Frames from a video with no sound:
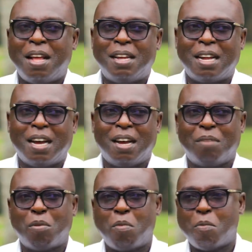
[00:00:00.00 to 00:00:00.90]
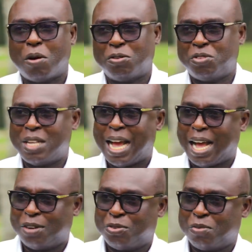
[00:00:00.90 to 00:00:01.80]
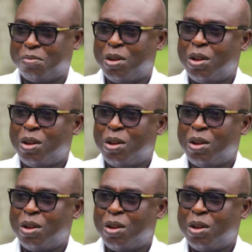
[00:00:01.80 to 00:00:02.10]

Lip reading: And Bobo Bonusina Adom.